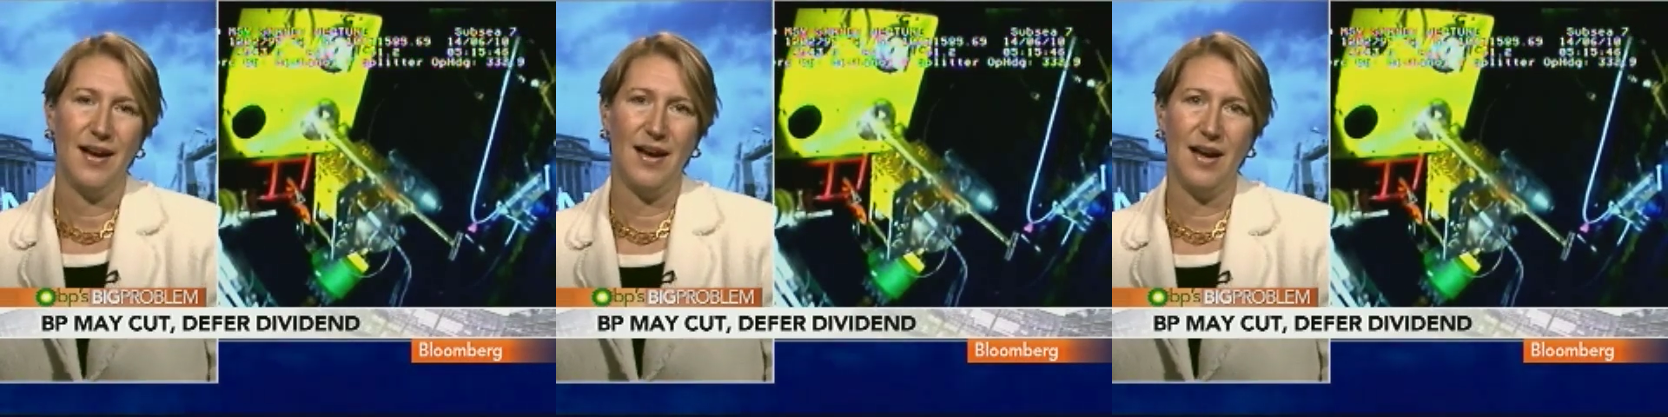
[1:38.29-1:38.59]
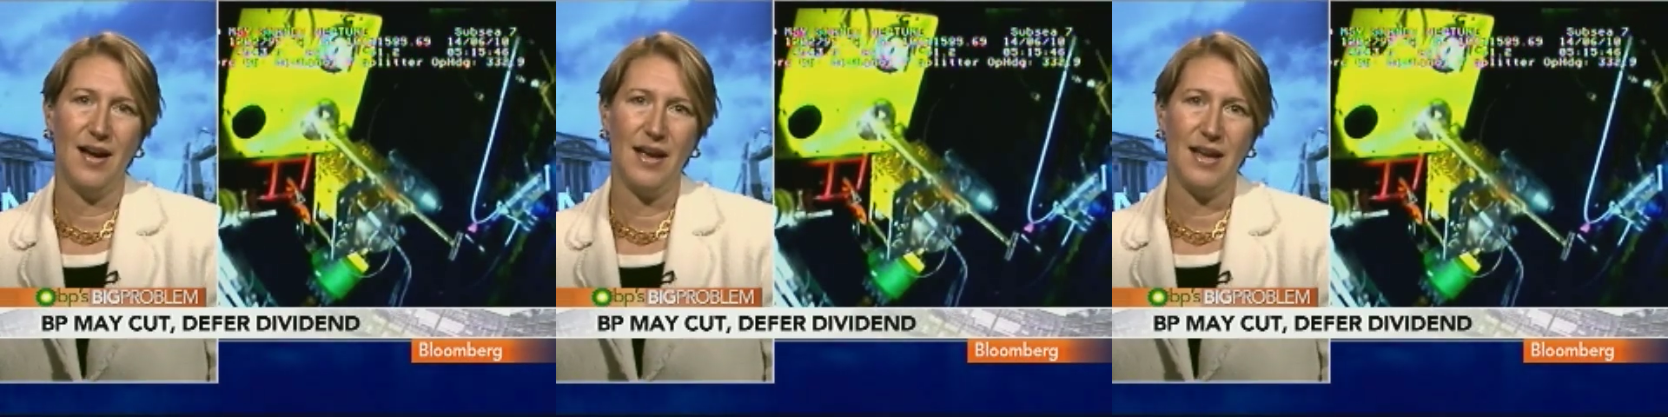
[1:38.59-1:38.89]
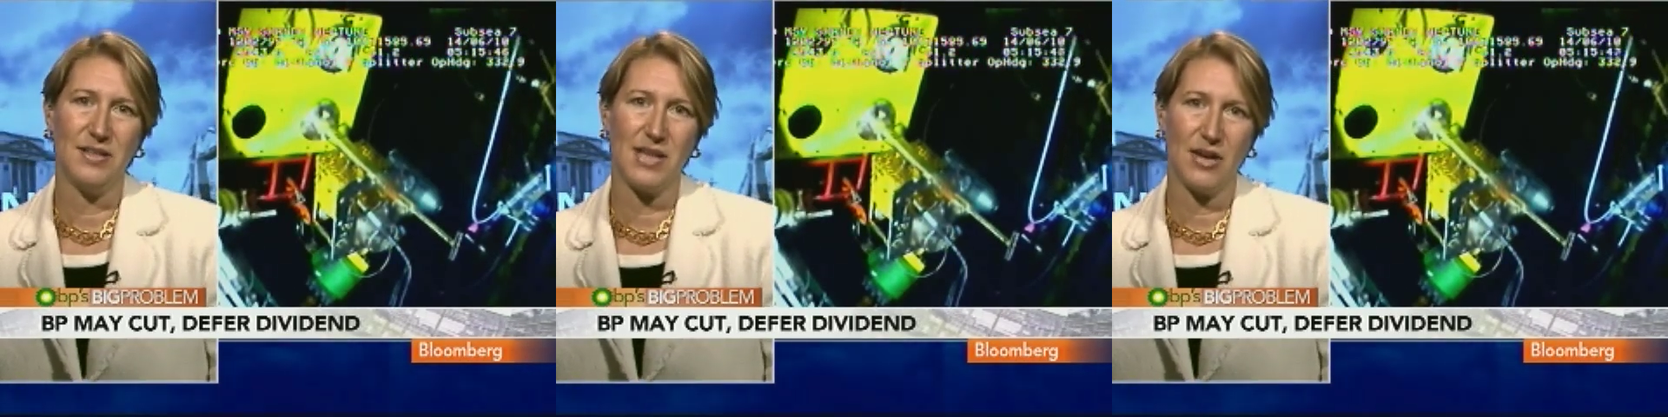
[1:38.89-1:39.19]
uh,
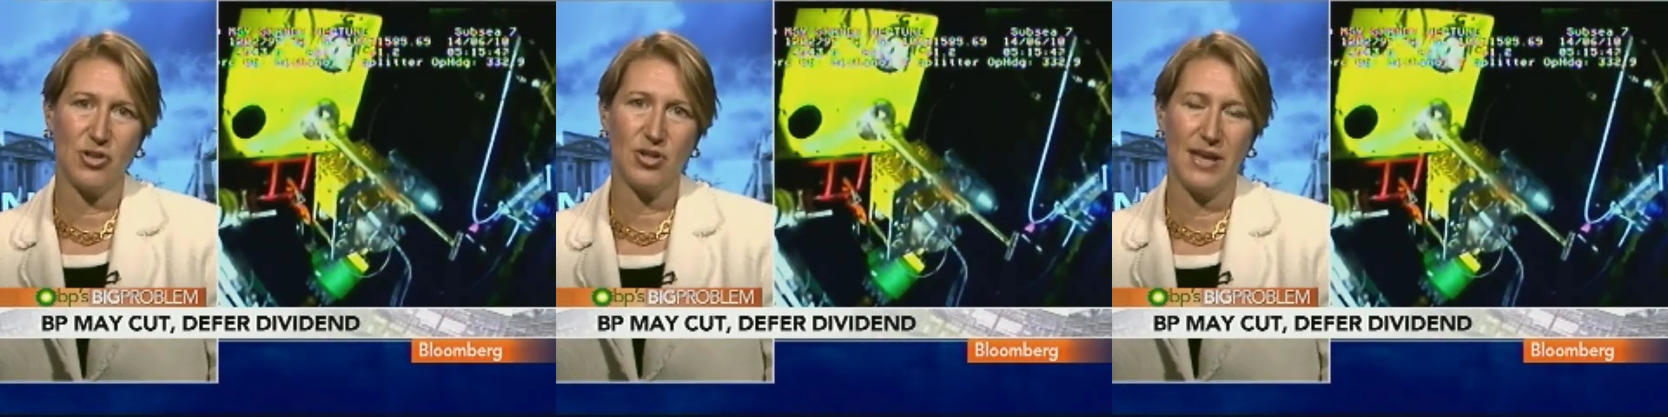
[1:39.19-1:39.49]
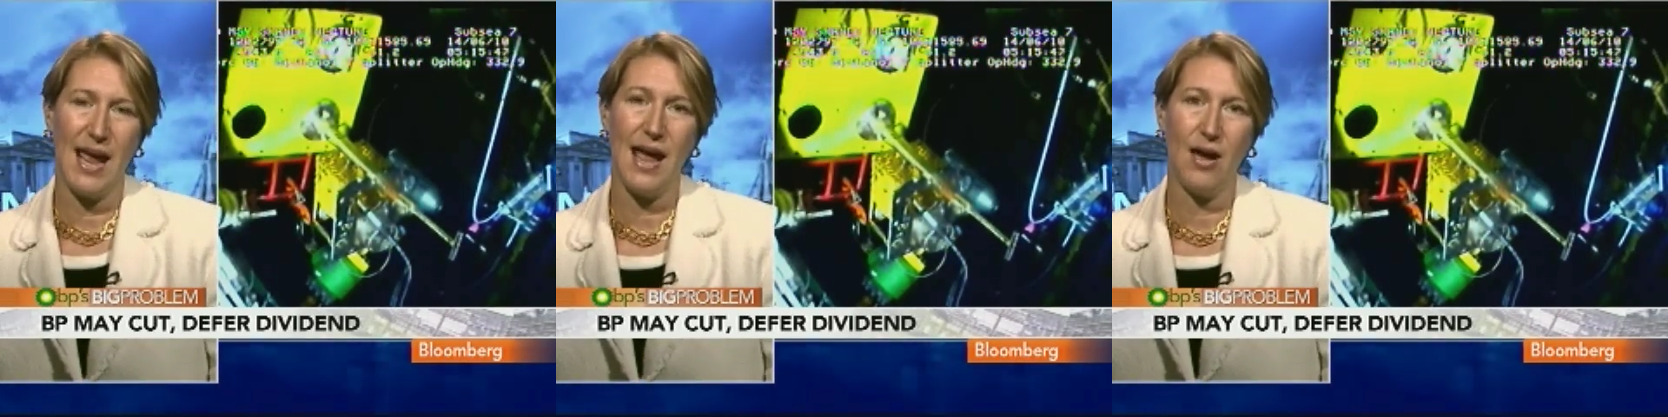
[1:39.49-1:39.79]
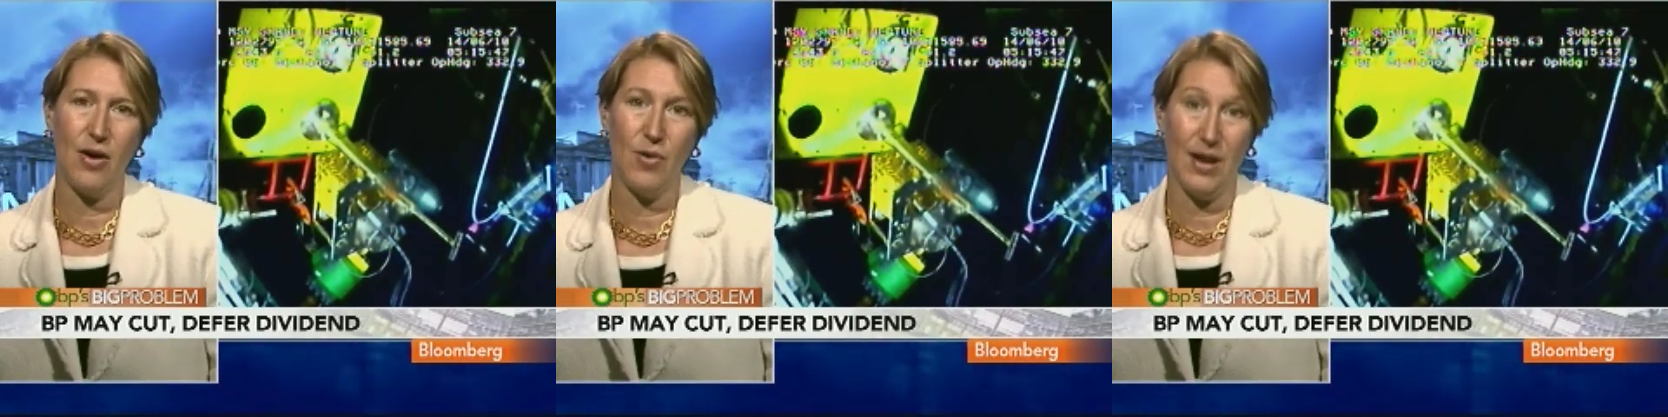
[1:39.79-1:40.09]
is actually
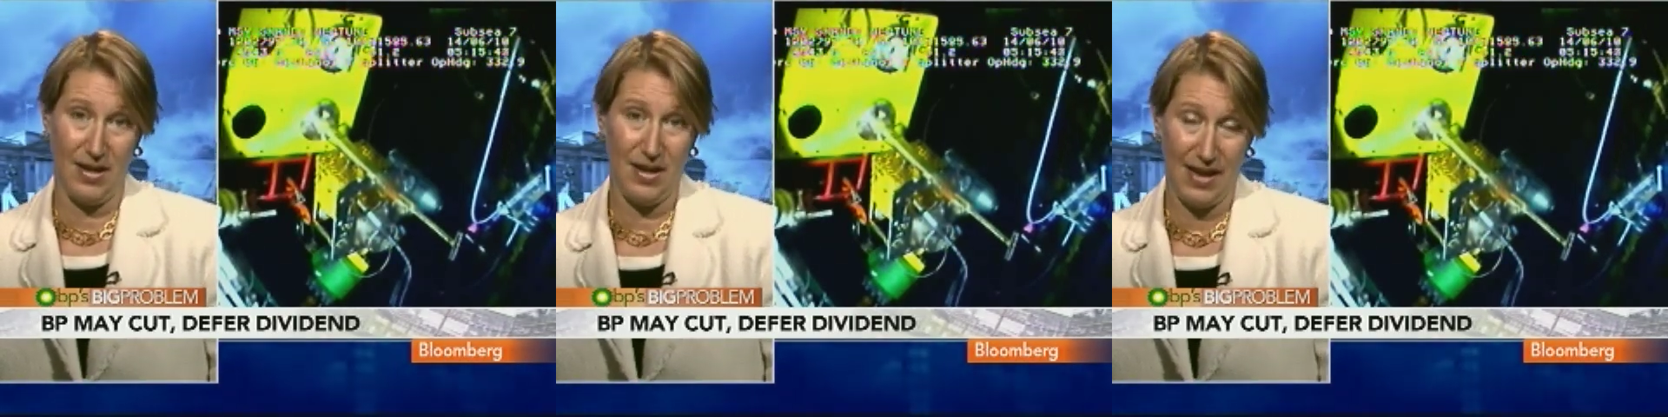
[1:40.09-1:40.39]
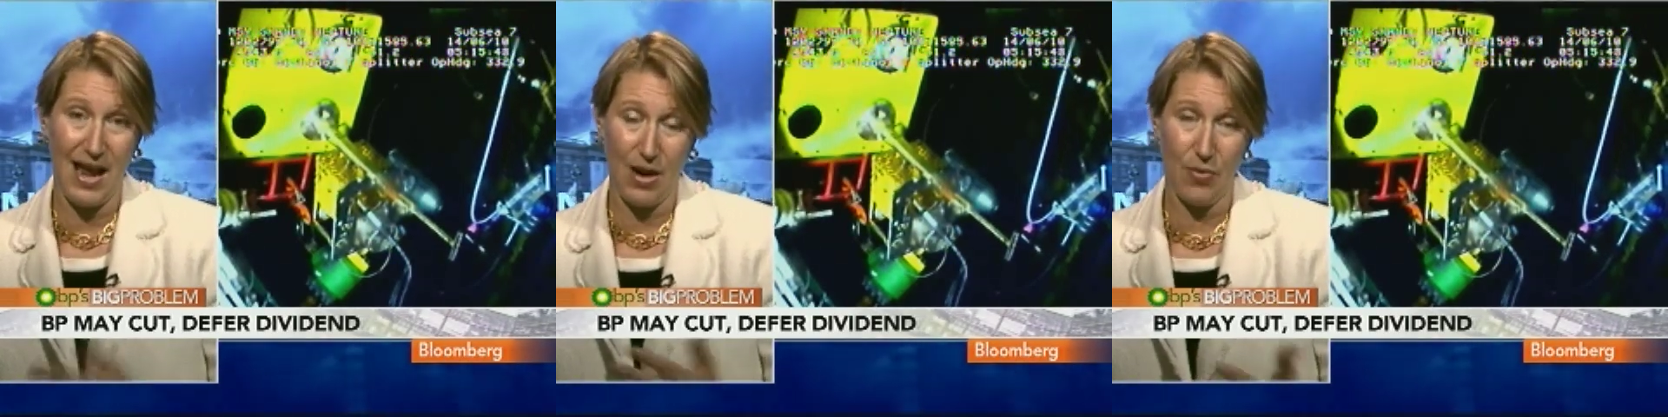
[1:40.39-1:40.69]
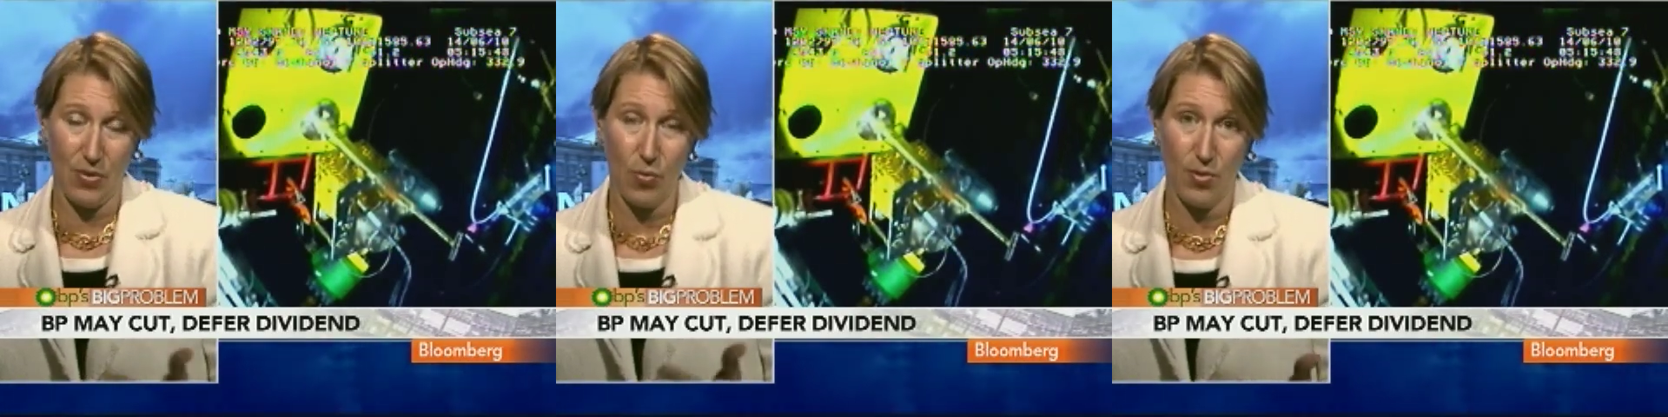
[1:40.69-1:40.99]
how it
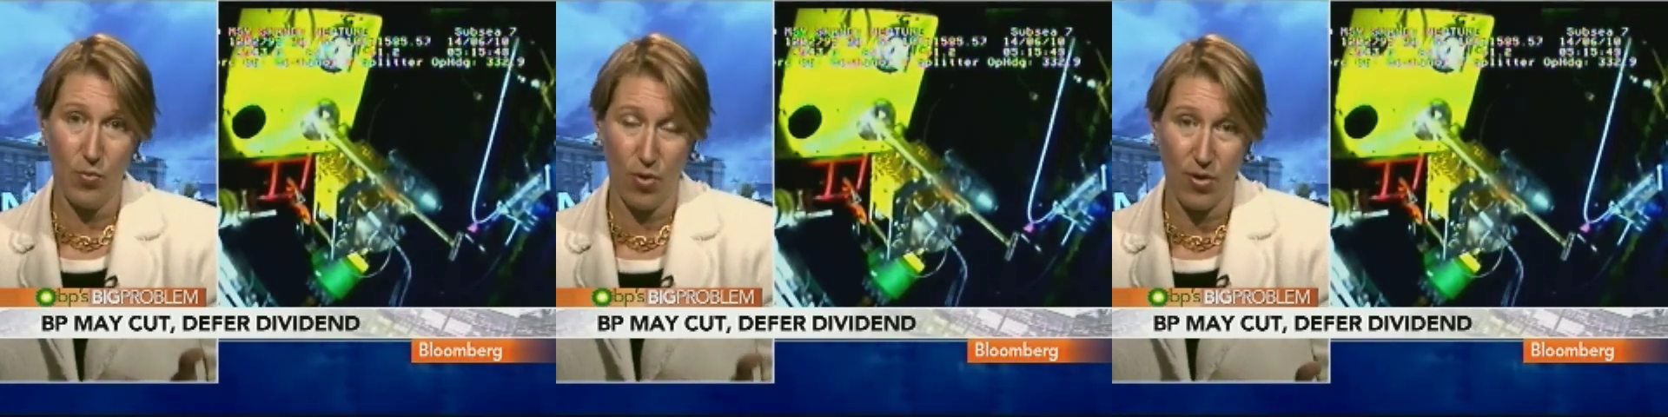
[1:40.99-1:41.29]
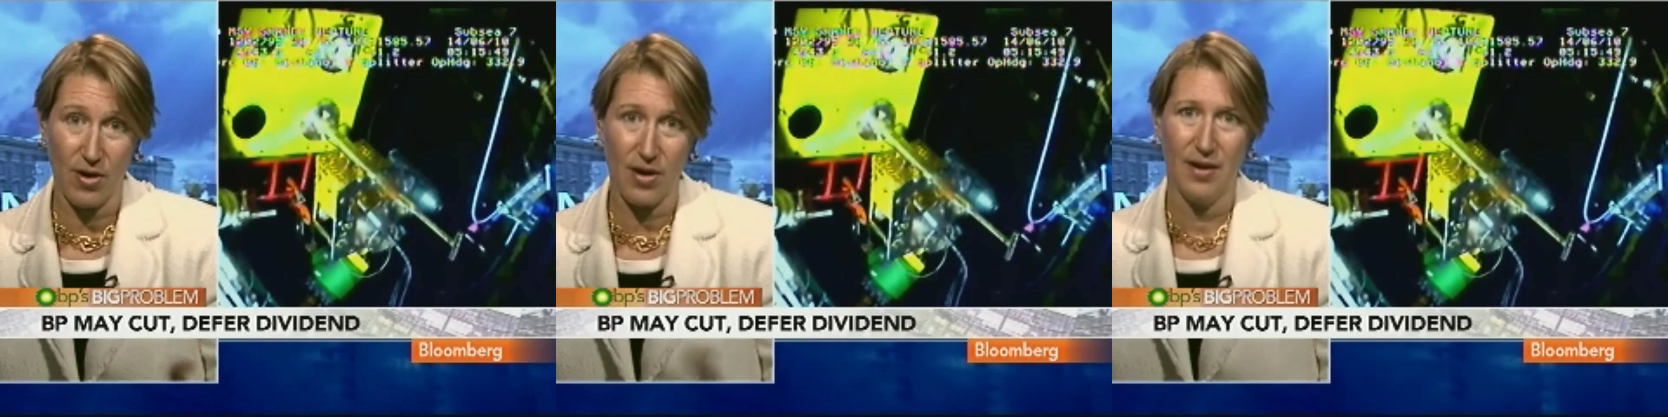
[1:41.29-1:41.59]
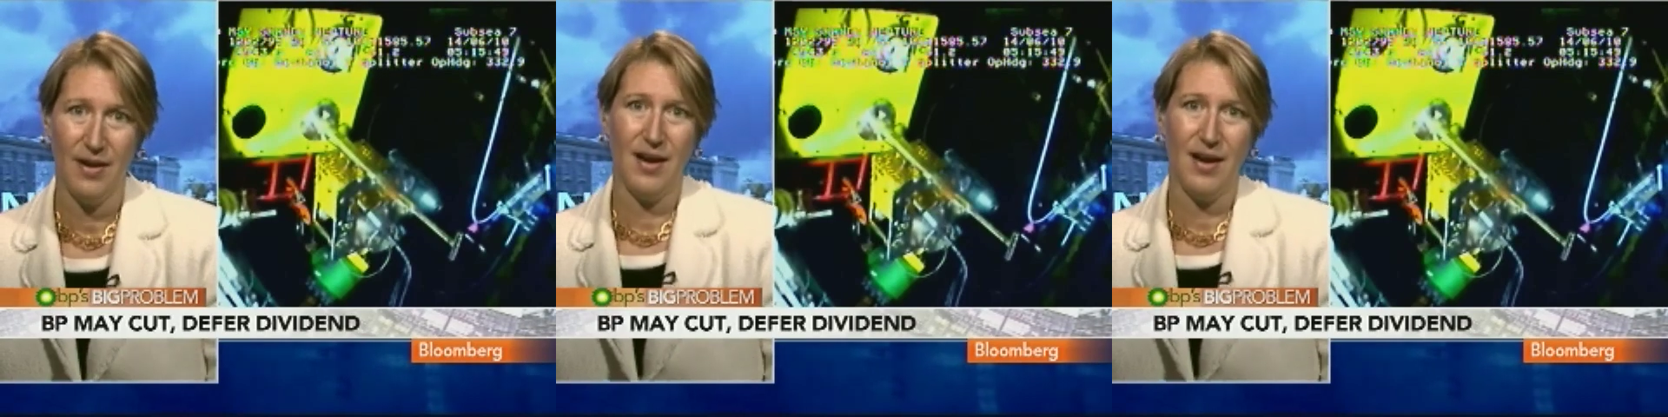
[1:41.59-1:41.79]
how it would work.